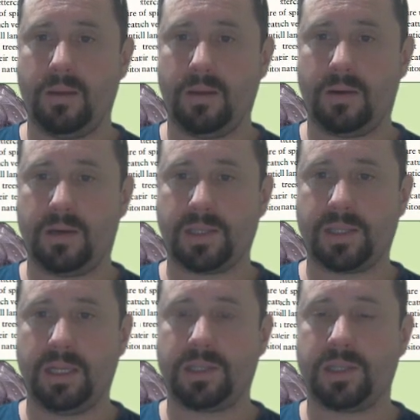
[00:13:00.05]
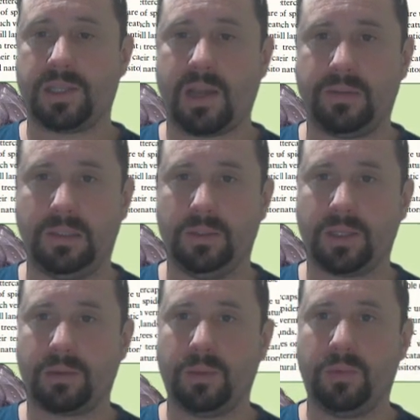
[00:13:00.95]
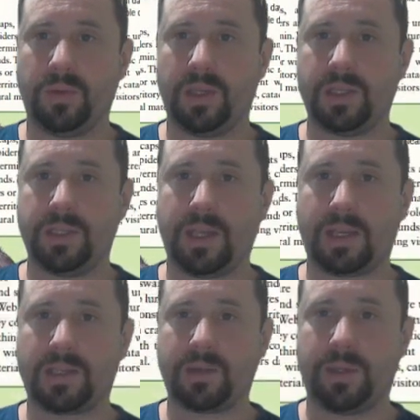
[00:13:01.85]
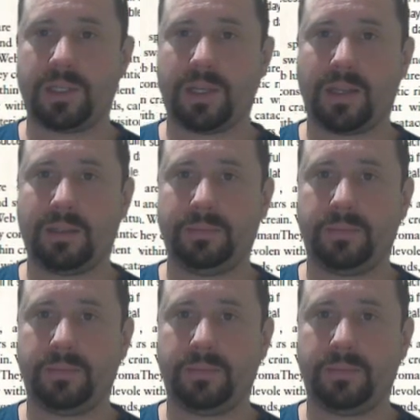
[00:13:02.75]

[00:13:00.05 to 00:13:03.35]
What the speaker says: All right, so let's just have a look. We'll put these next to each other.